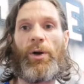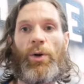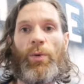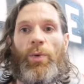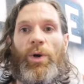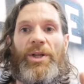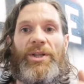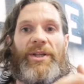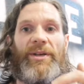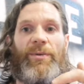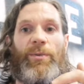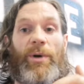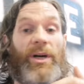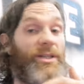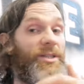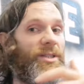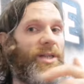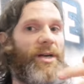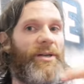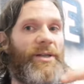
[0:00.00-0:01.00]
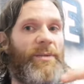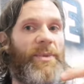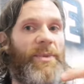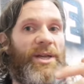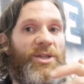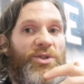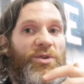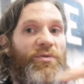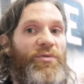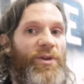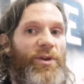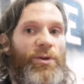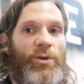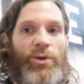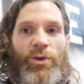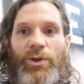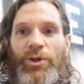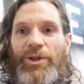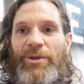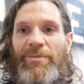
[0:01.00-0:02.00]
or a song that makes you feel
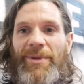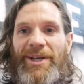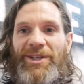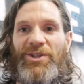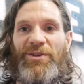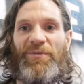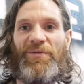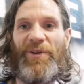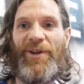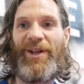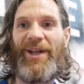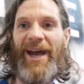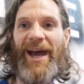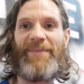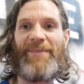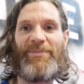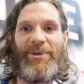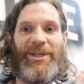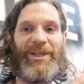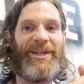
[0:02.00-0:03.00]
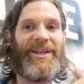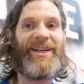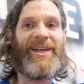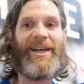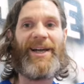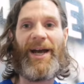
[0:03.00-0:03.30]
good, that makes you feel happy,